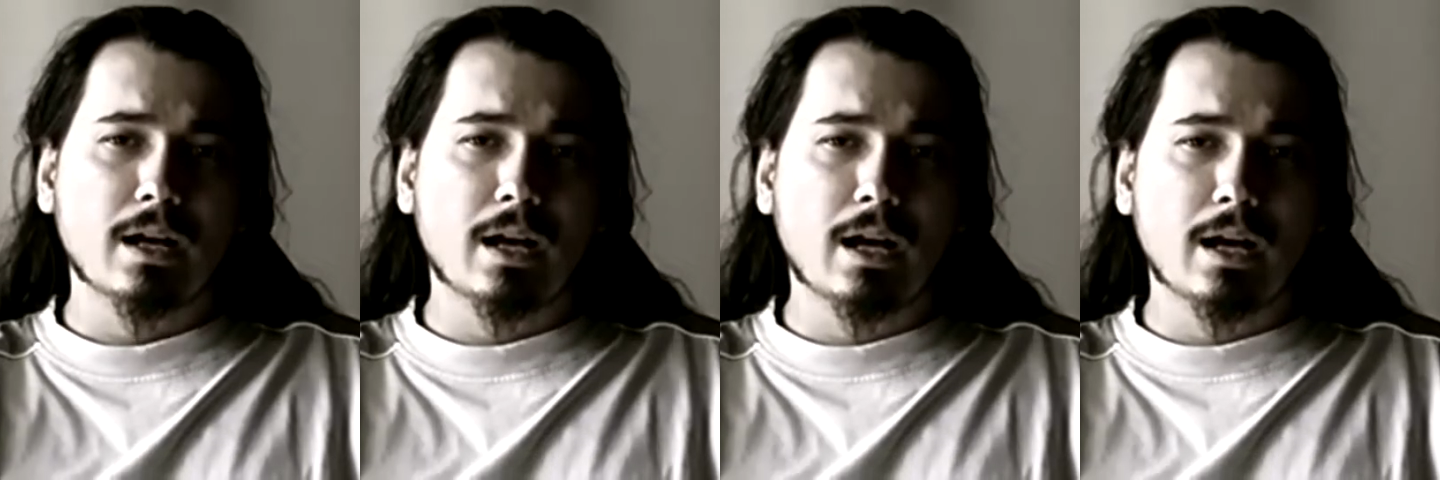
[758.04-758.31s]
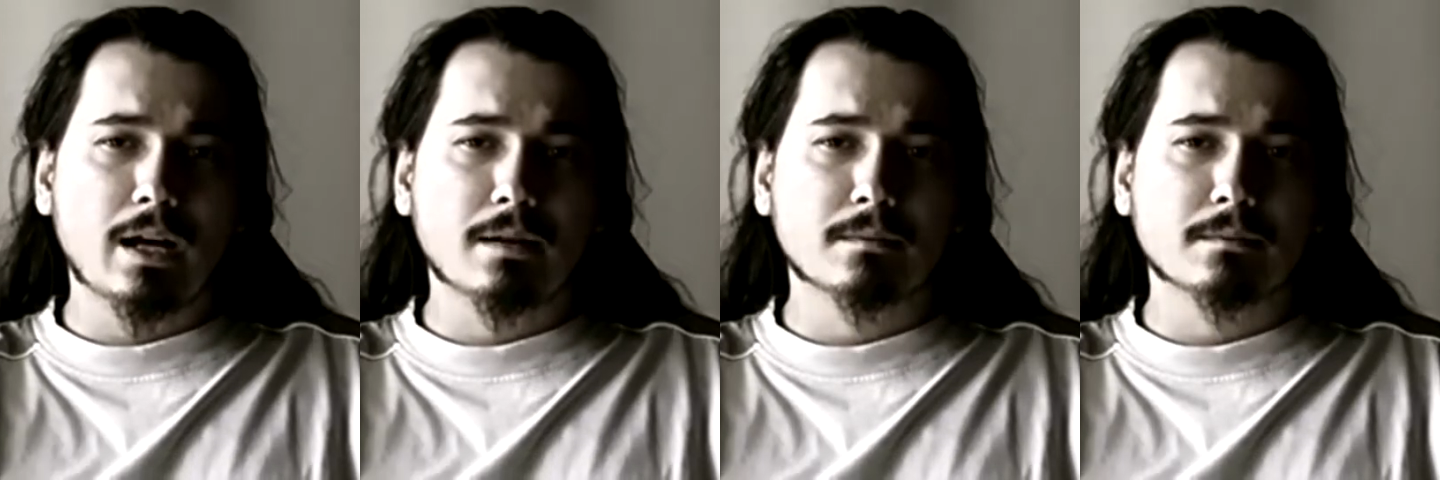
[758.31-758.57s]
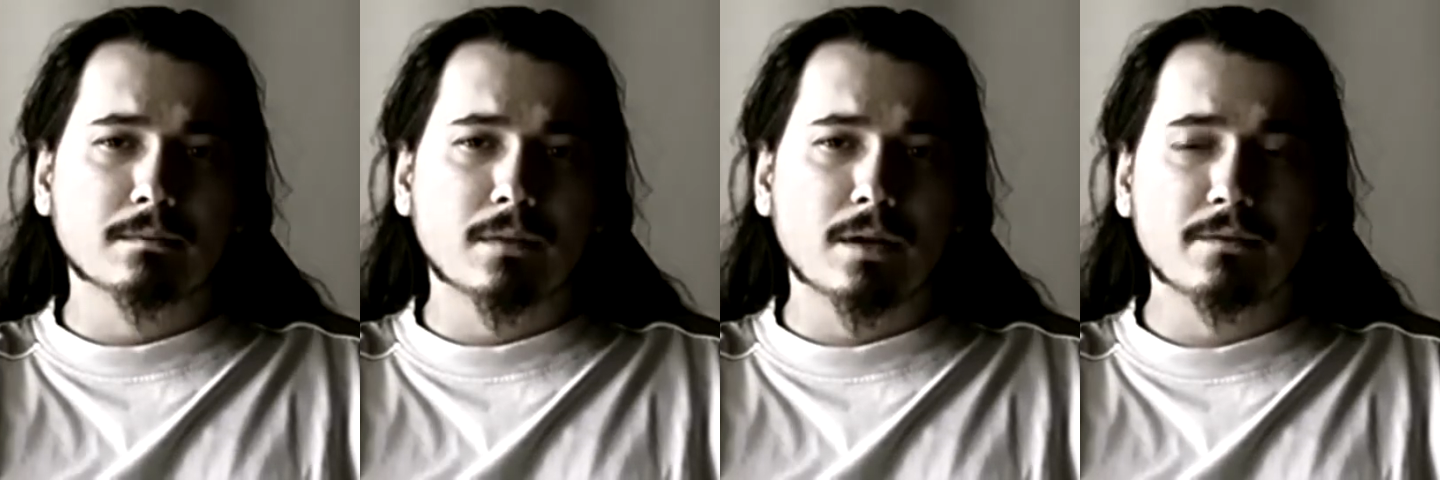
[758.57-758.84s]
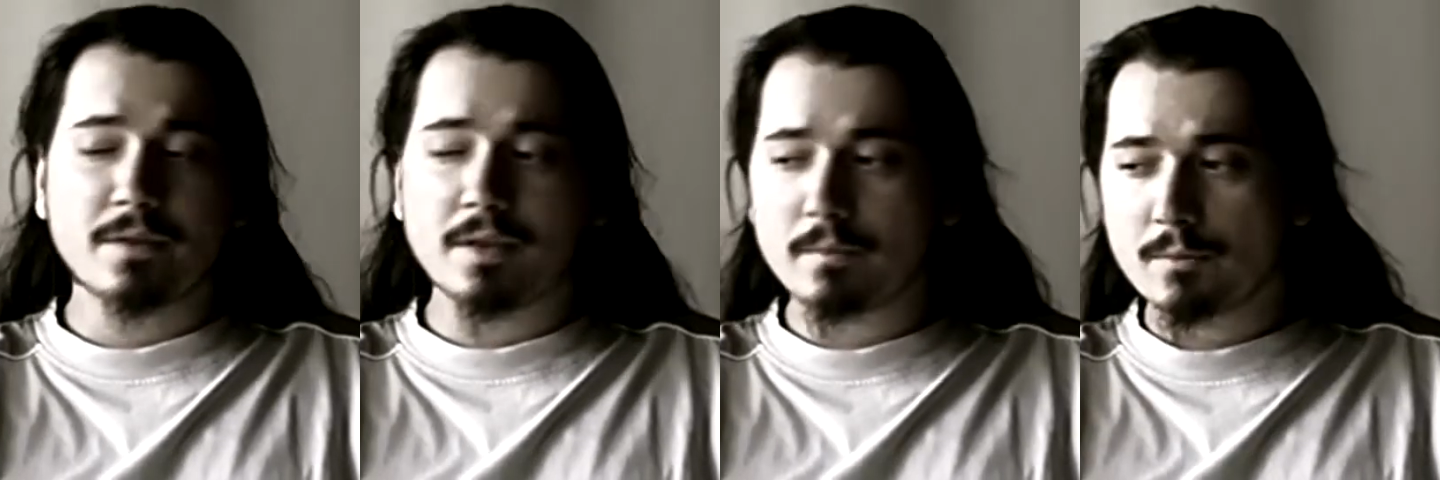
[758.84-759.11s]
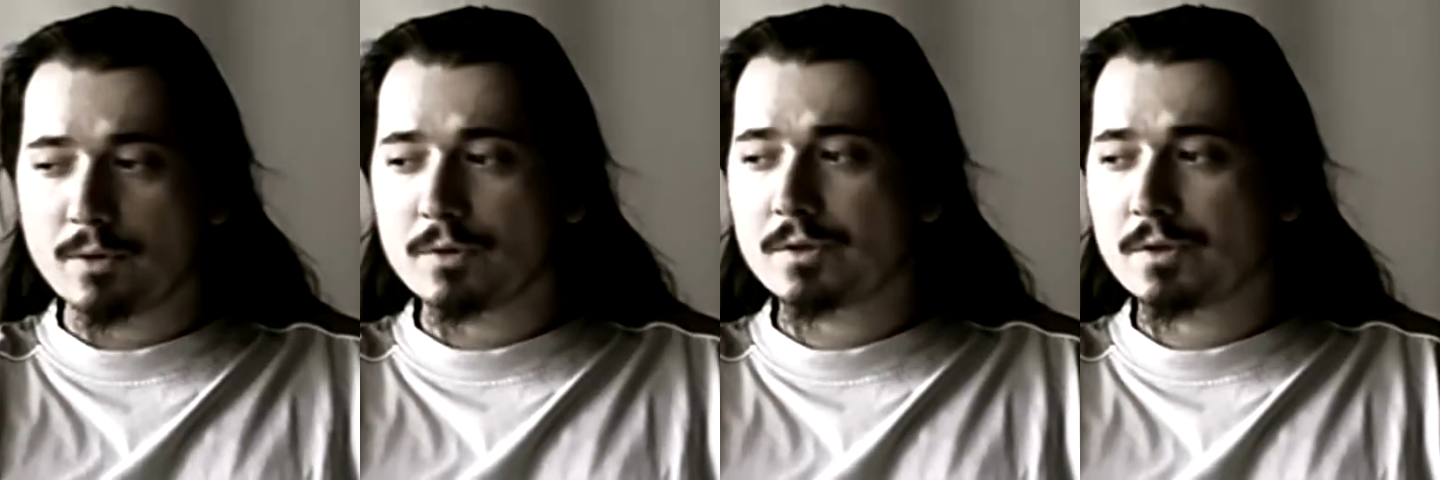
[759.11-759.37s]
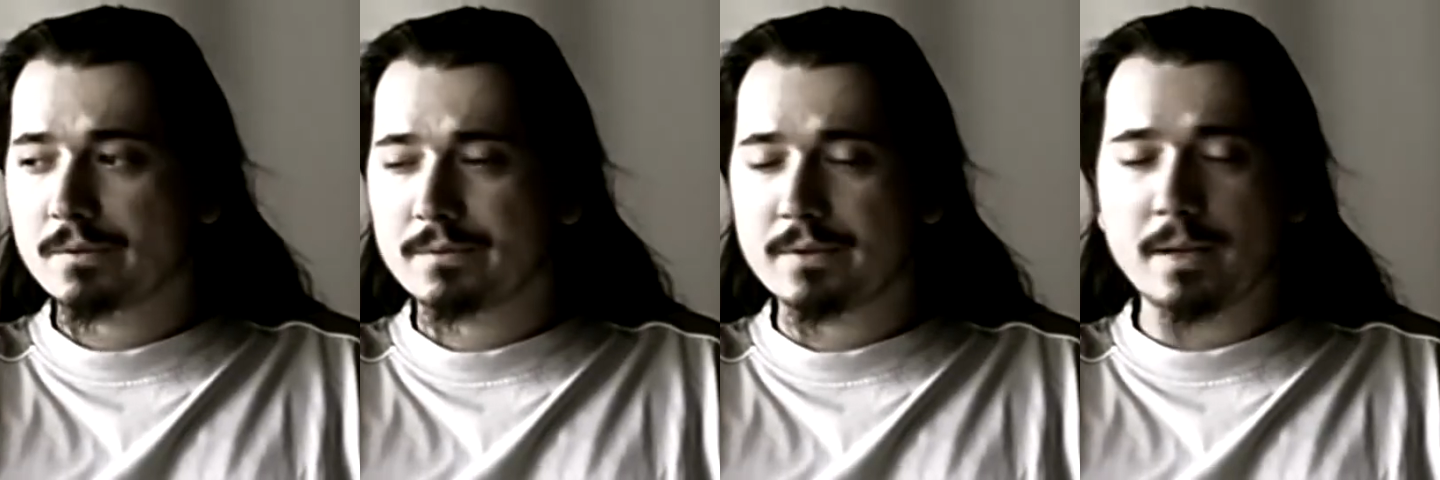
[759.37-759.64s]
And I think
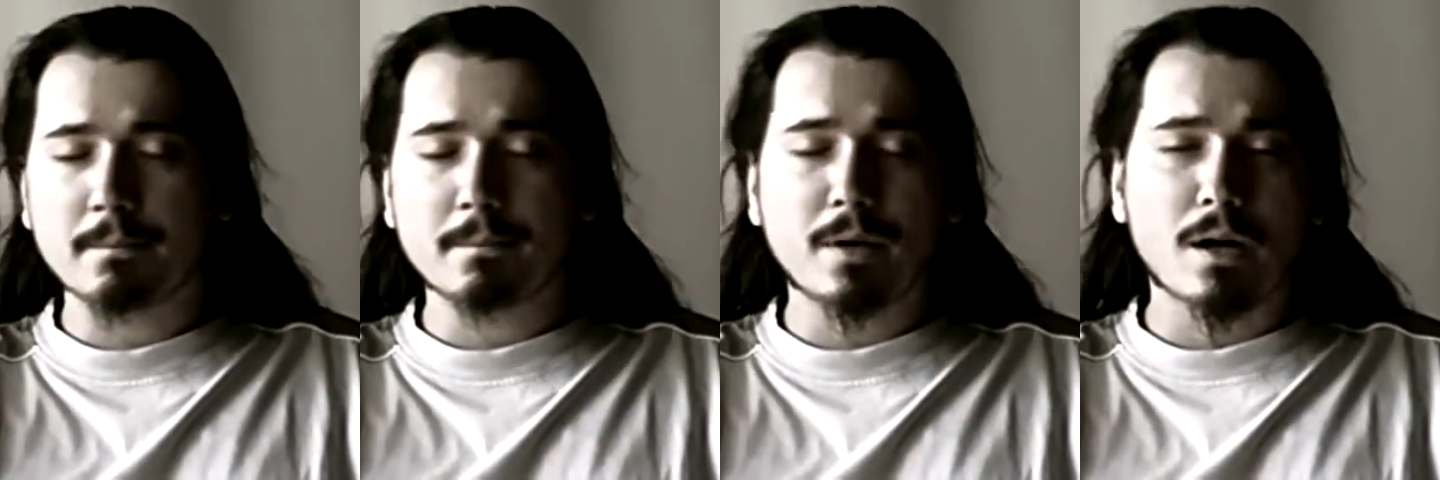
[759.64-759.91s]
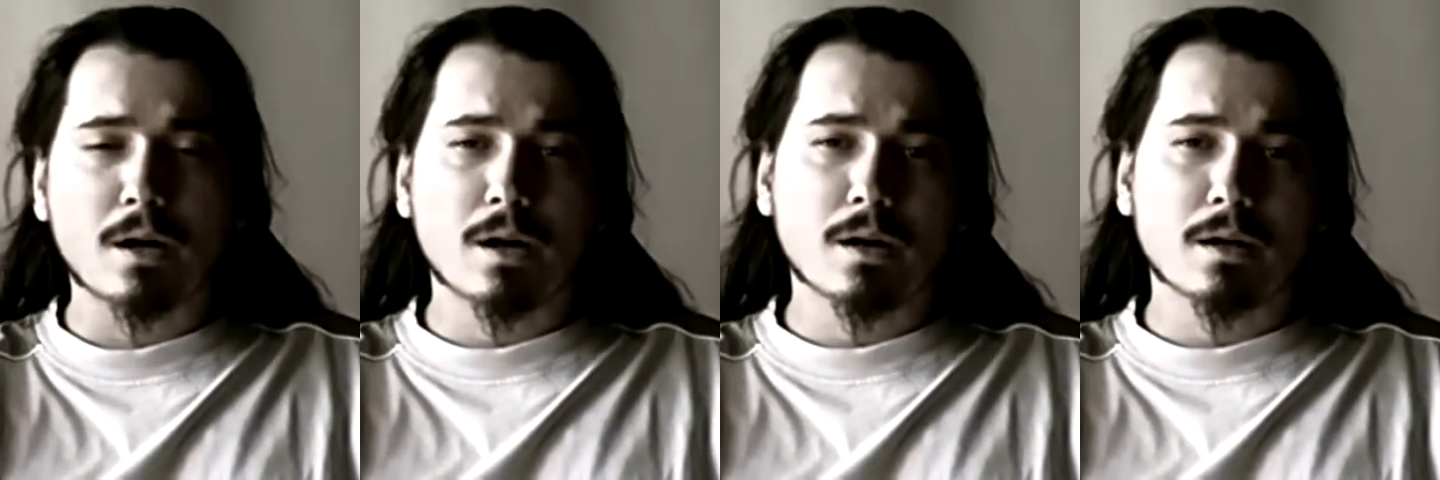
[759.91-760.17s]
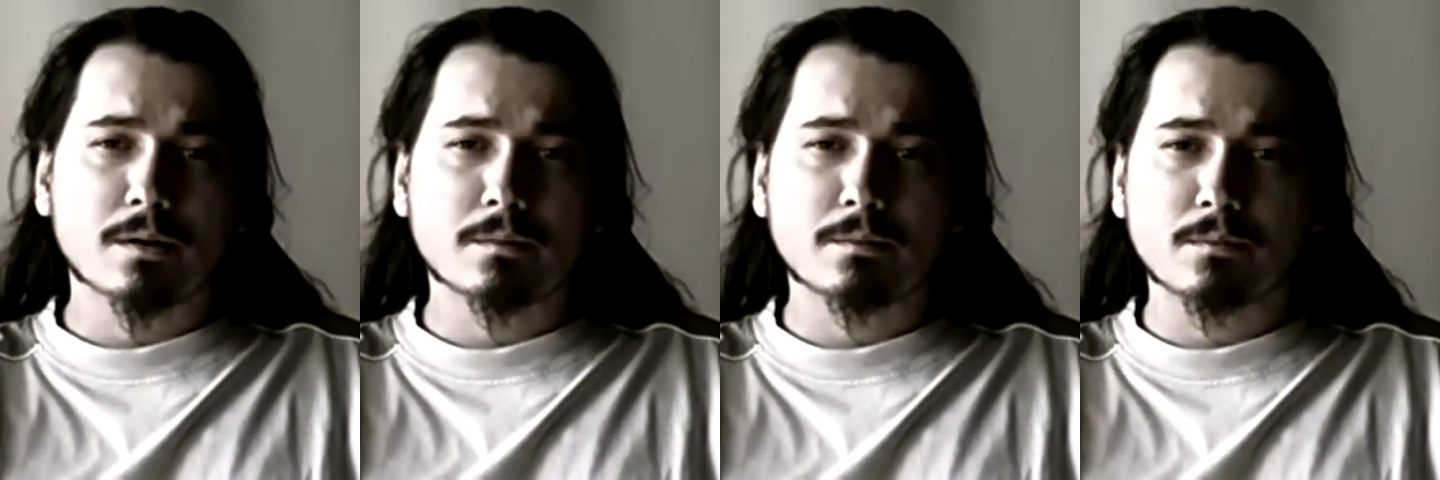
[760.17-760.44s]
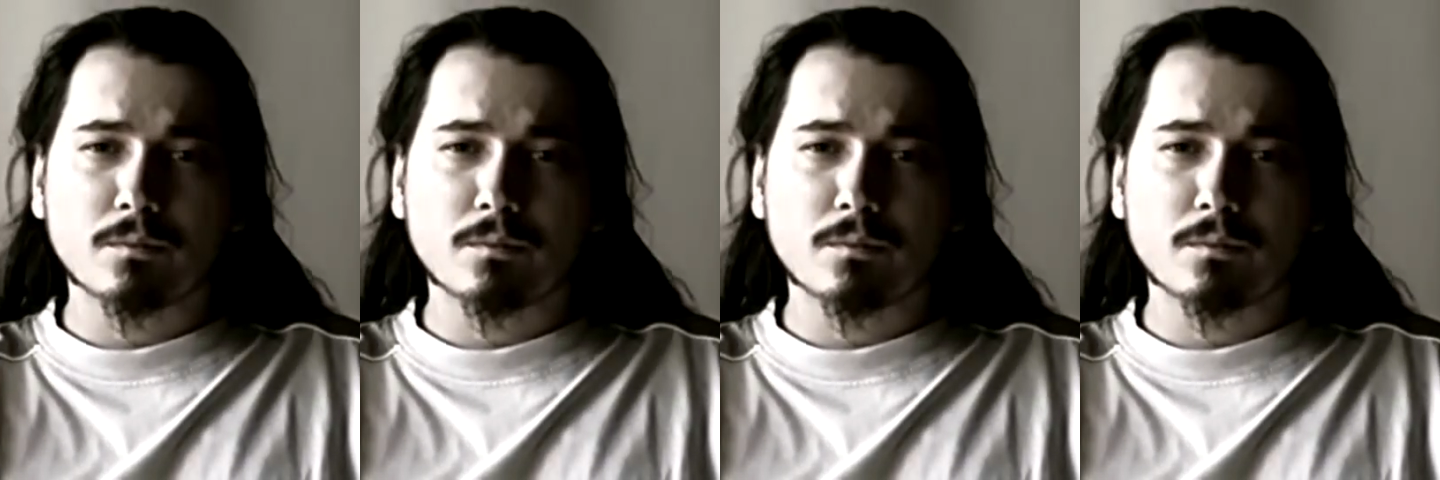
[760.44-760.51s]
most of them are